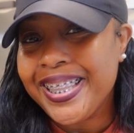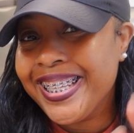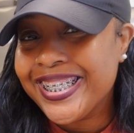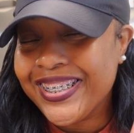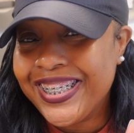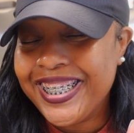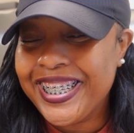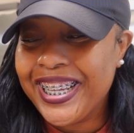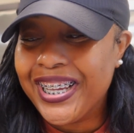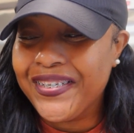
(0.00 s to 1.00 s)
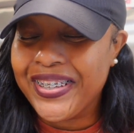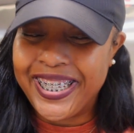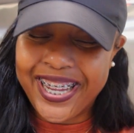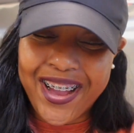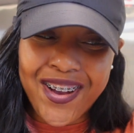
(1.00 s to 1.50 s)
let's go to the gym.
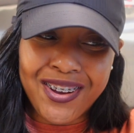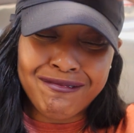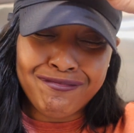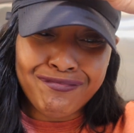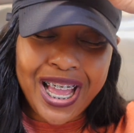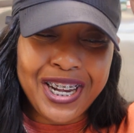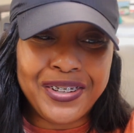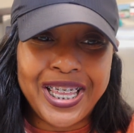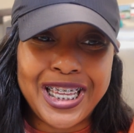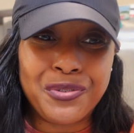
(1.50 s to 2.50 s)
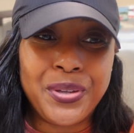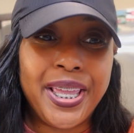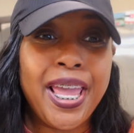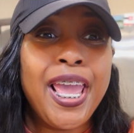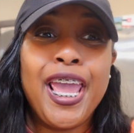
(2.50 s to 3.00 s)
And y'all, I know last
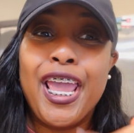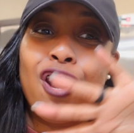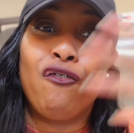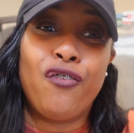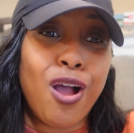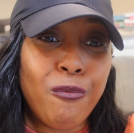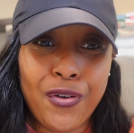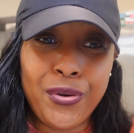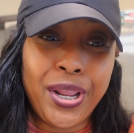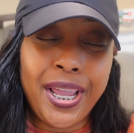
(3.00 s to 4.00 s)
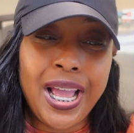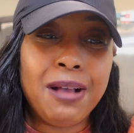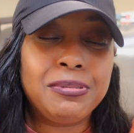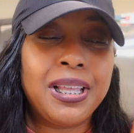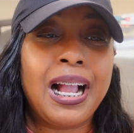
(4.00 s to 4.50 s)
week in a vlog before then, I
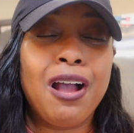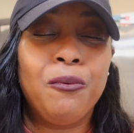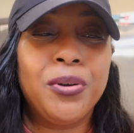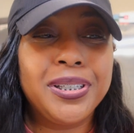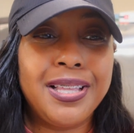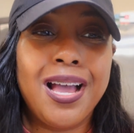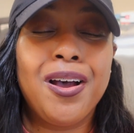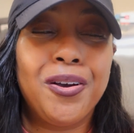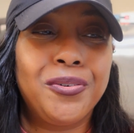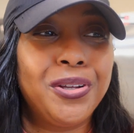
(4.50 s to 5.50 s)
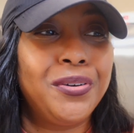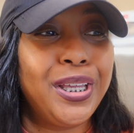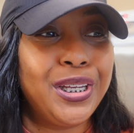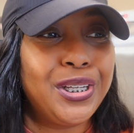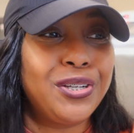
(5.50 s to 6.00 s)
was like, I was not on no
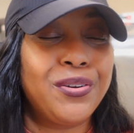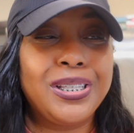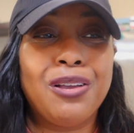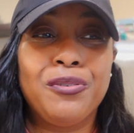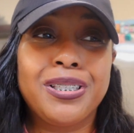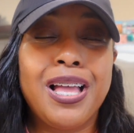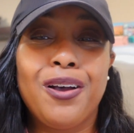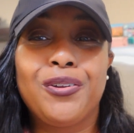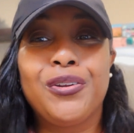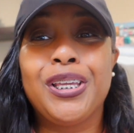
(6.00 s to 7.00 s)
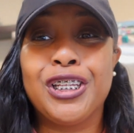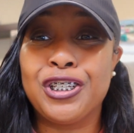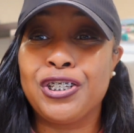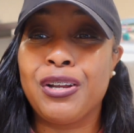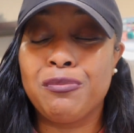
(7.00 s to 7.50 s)
energy drinks.
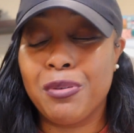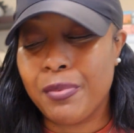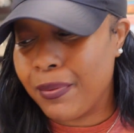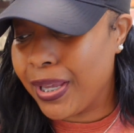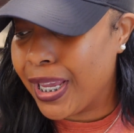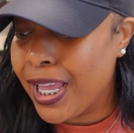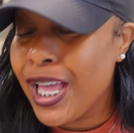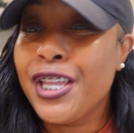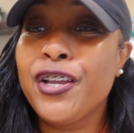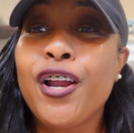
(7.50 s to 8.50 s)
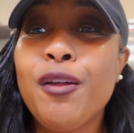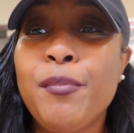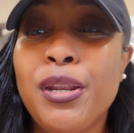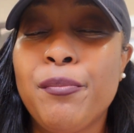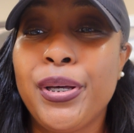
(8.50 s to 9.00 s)
But baby, your girl
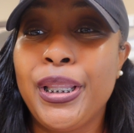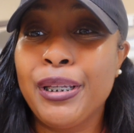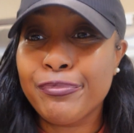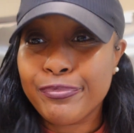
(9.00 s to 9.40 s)
bit the bullet.